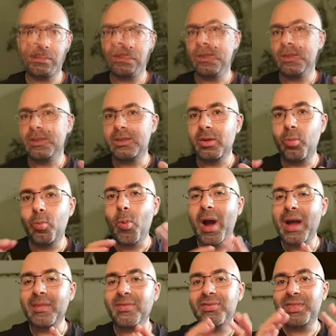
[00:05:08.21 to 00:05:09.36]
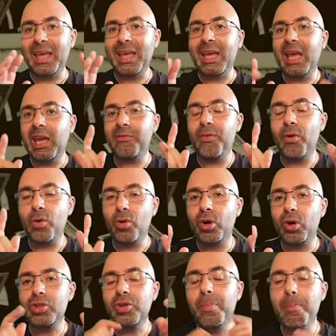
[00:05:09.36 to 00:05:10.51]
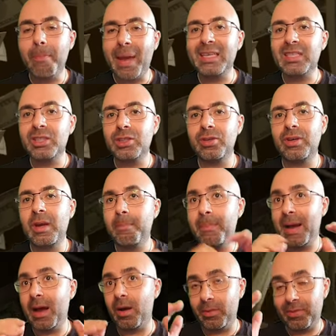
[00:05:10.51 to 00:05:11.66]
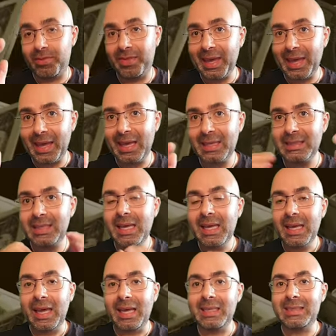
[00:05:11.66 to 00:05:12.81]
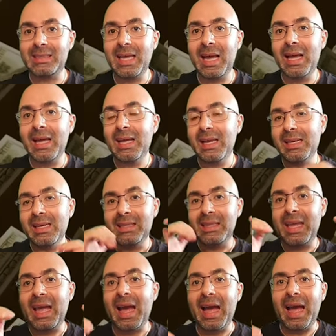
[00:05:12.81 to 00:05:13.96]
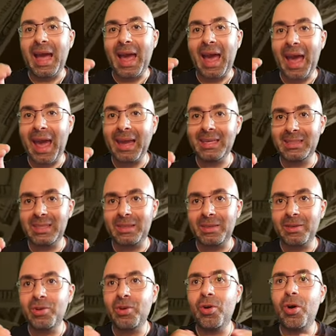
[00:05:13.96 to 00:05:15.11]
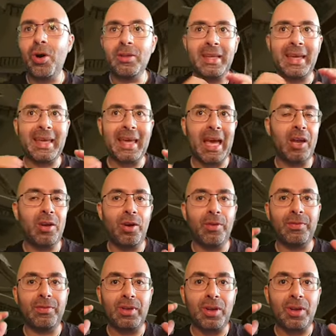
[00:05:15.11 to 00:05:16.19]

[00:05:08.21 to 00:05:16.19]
So one thing he forgot to mention about this is that they are hated not on account of